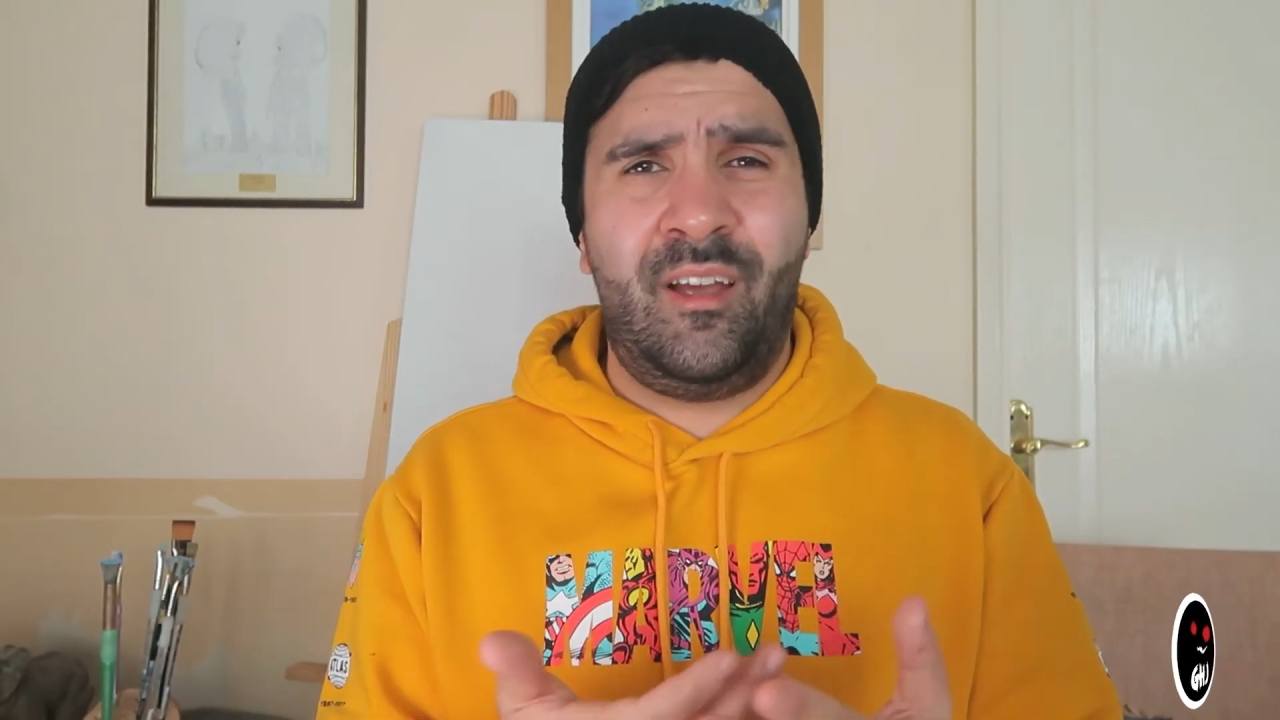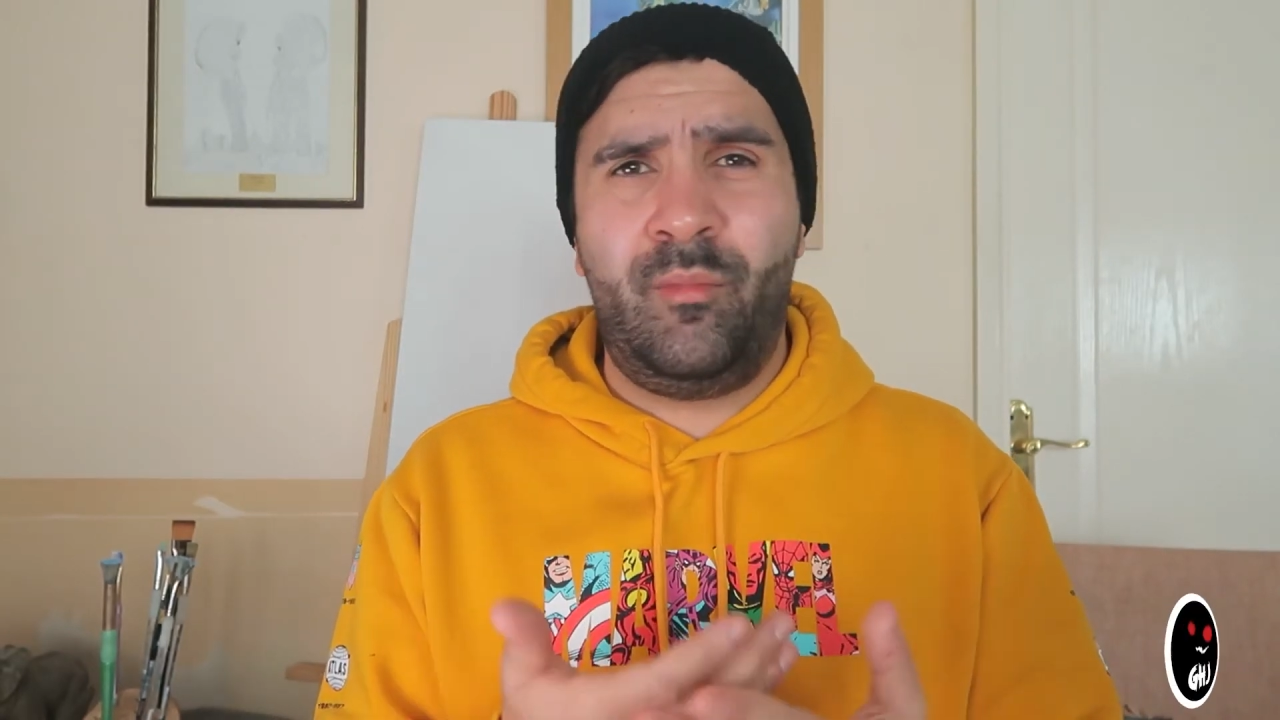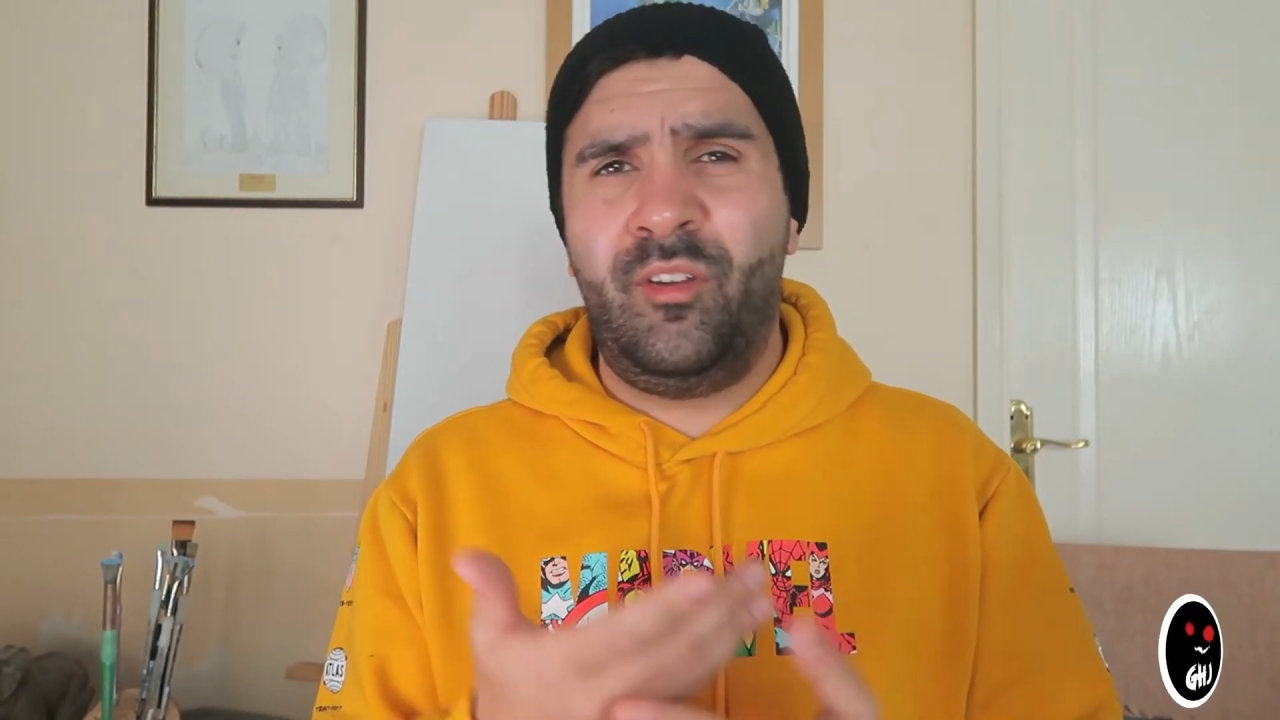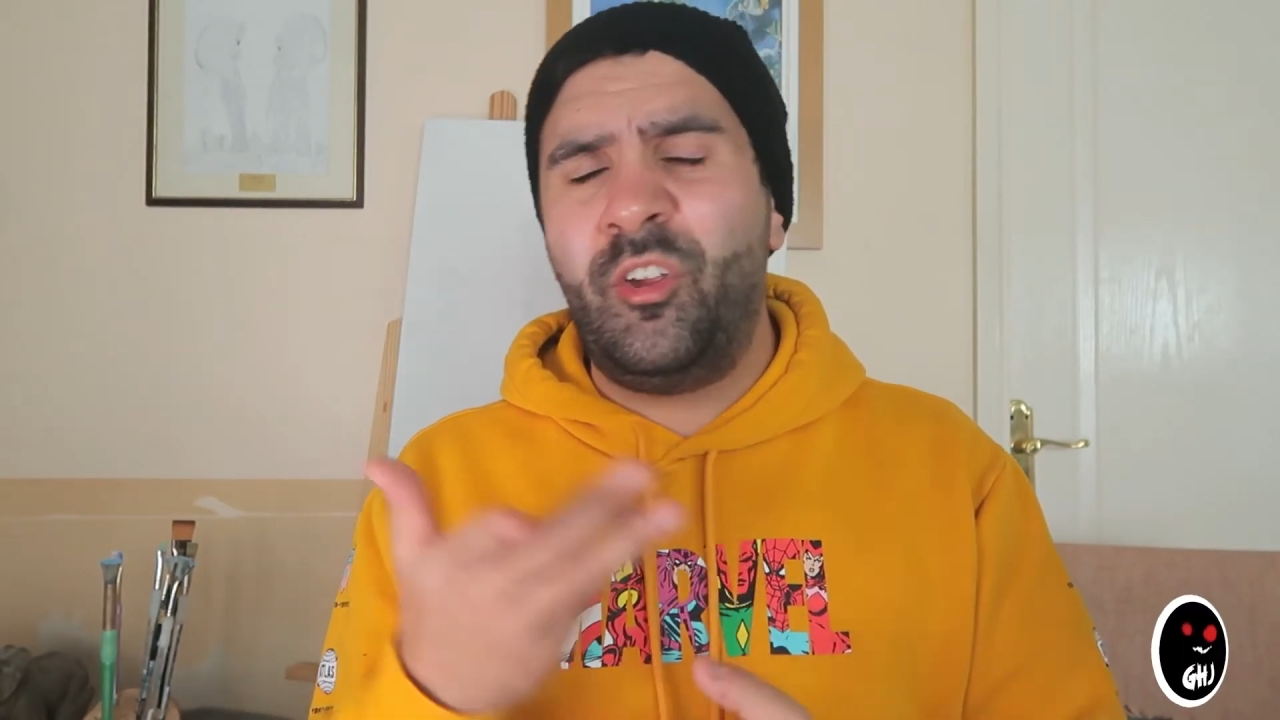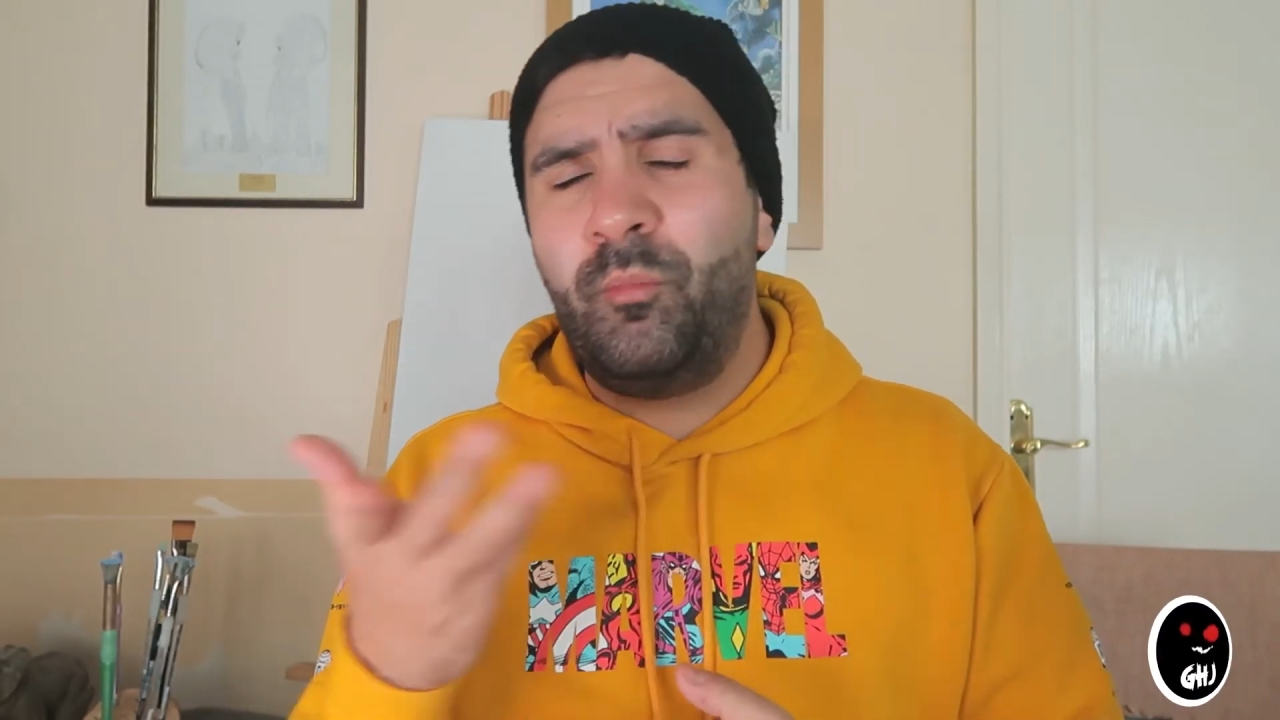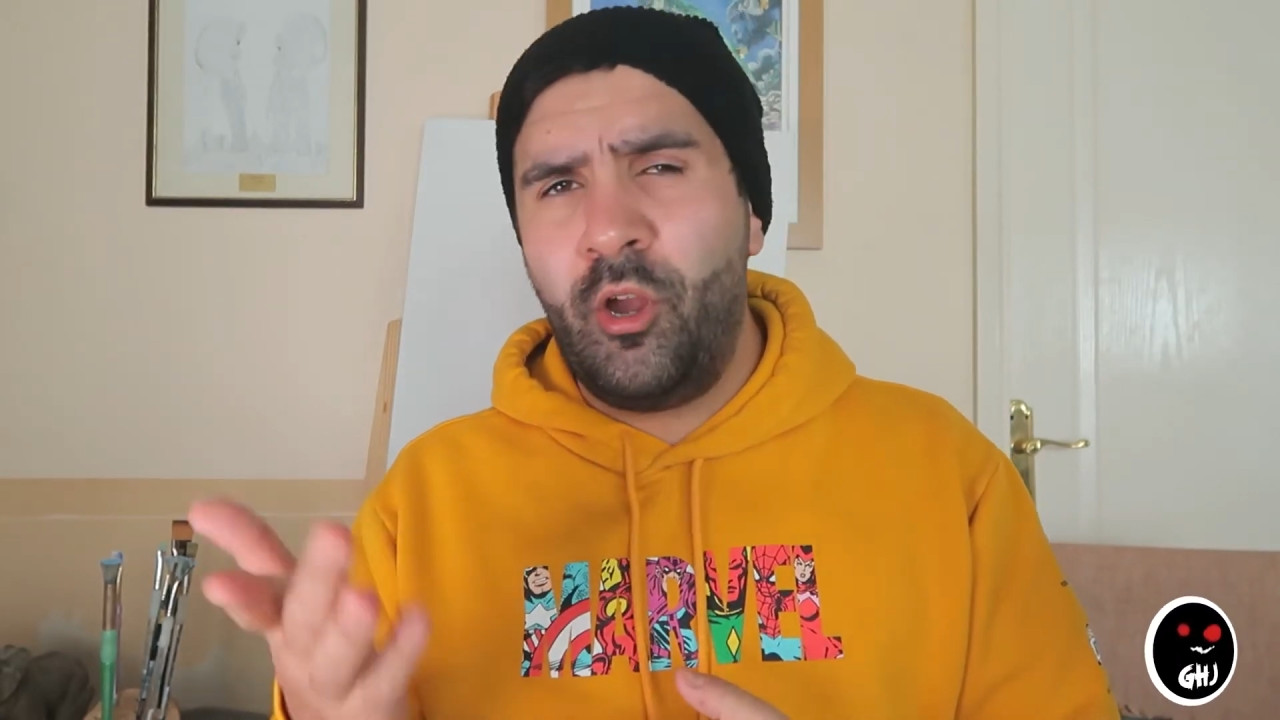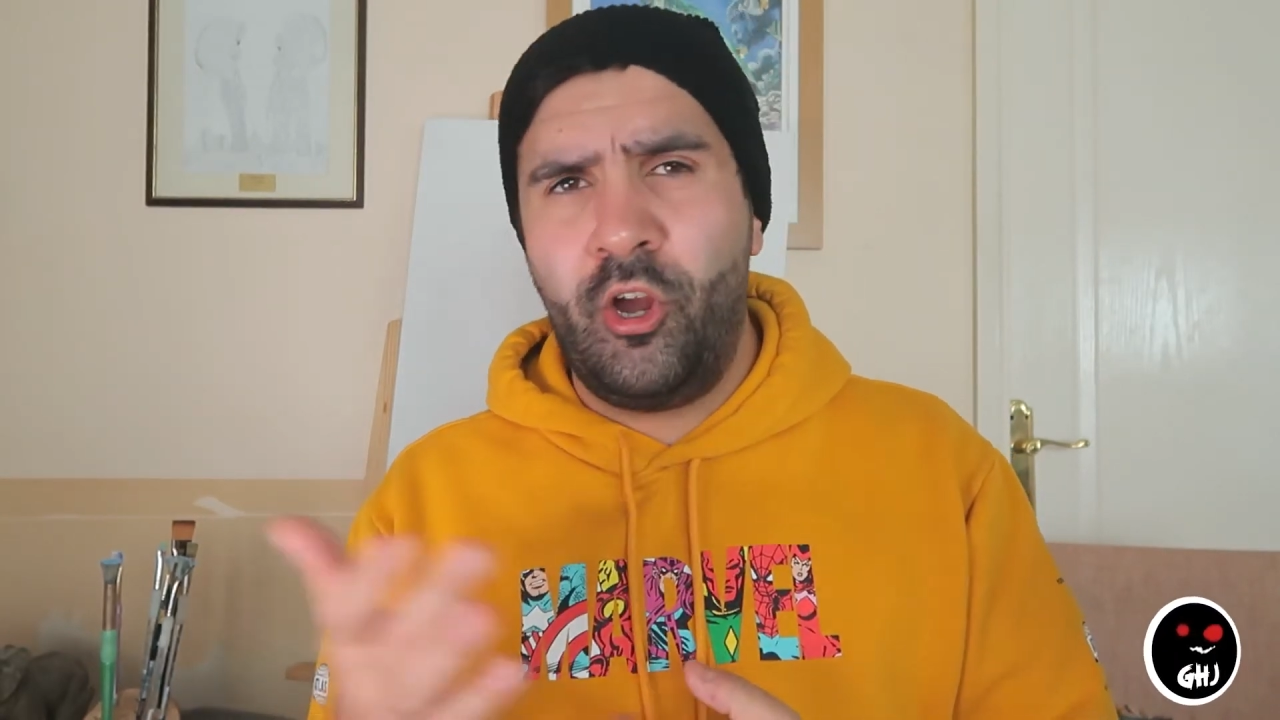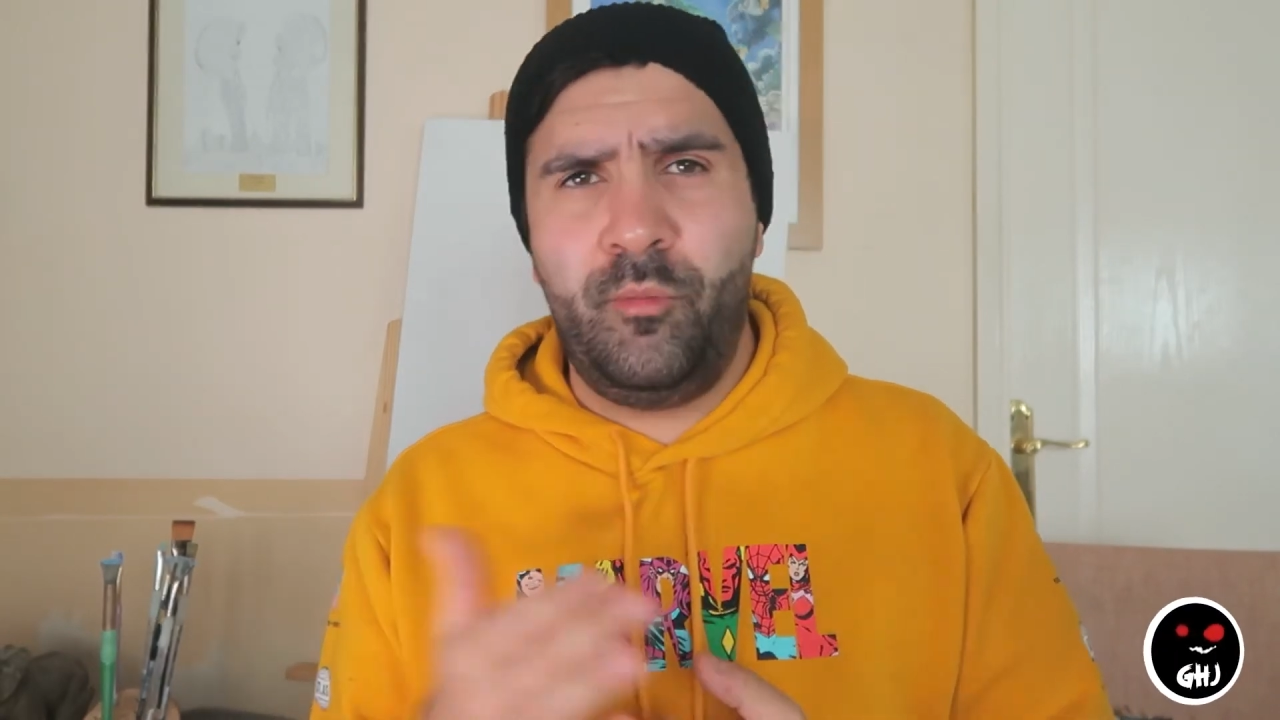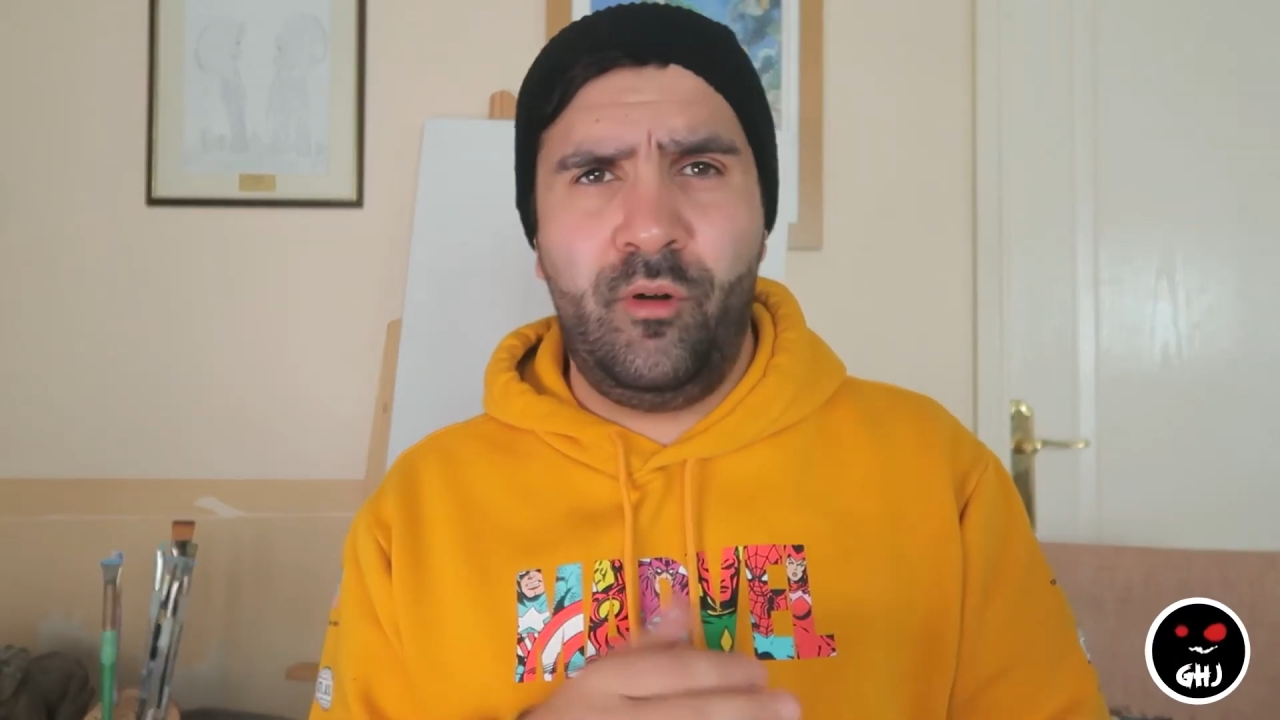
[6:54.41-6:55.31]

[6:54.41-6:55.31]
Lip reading: How many superhero